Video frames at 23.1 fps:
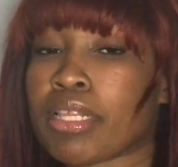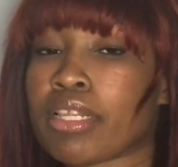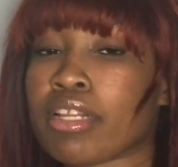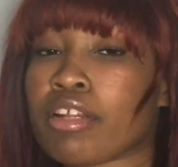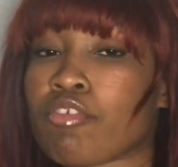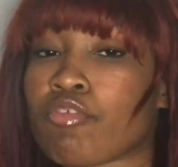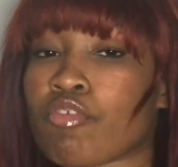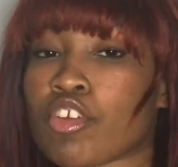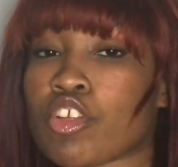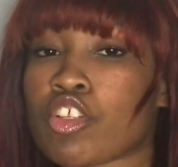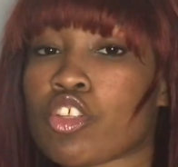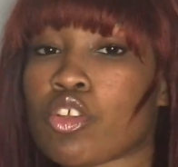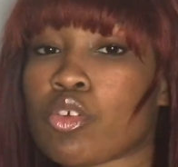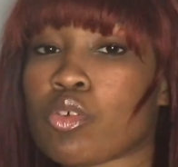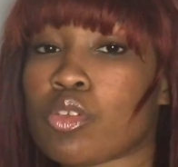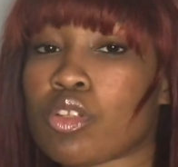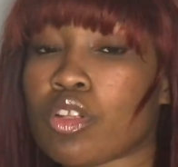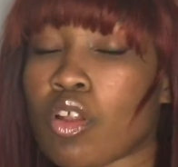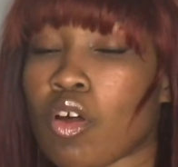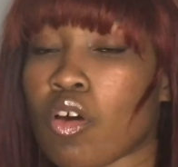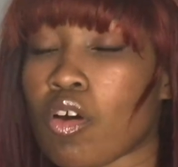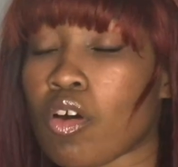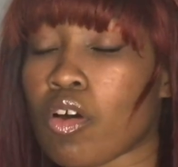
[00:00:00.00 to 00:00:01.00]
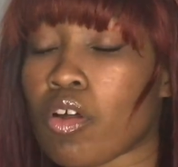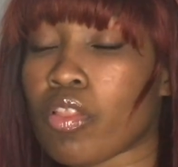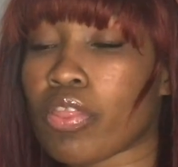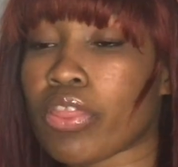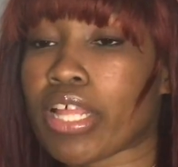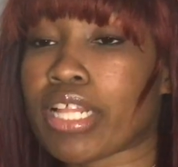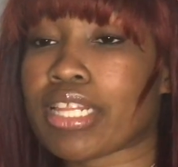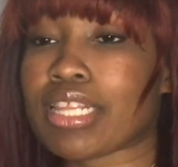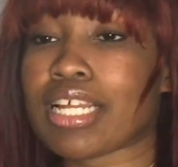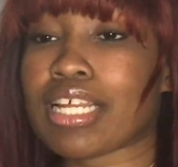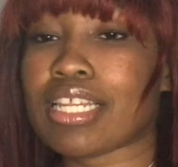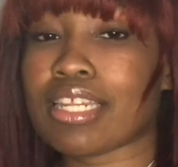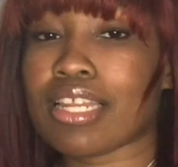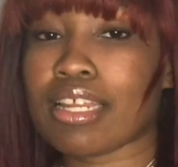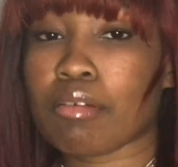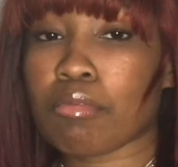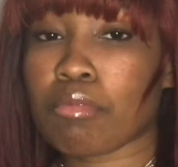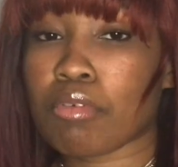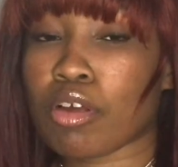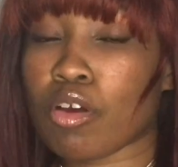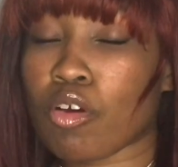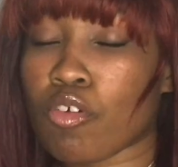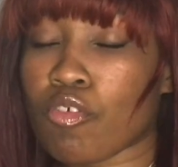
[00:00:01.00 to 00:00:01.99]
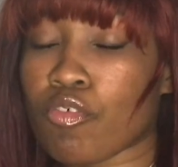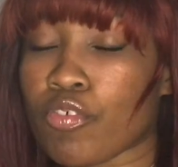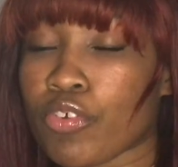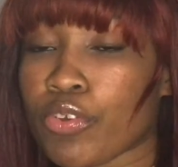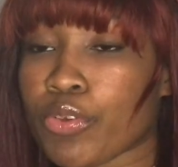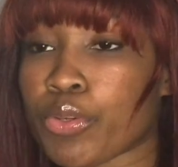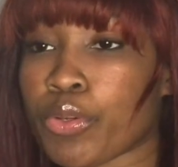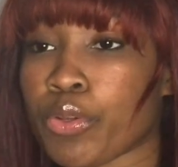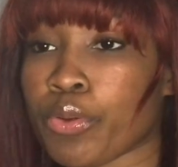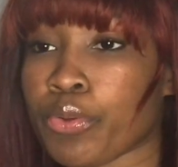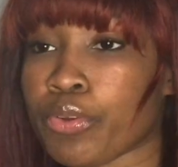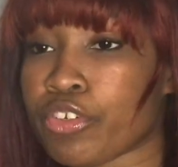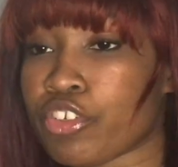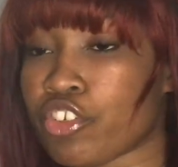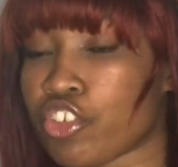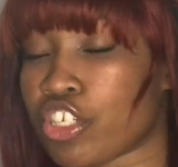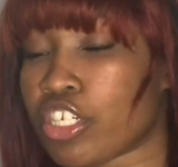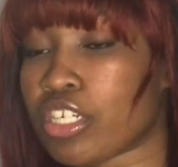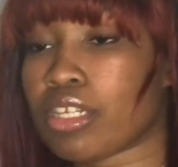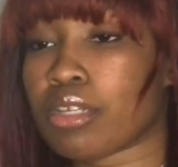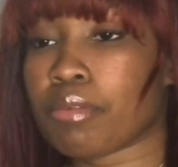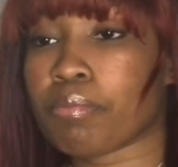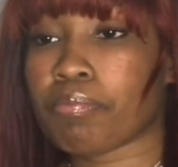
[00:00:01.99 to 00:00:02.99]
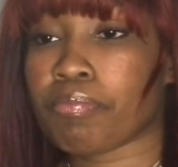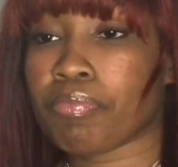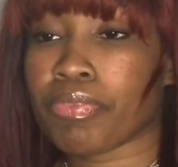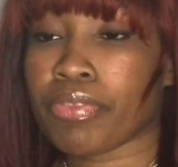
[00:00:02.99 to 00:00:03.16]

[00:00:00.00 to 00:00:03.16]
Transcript: there for so long that they let them go for dirt cheap.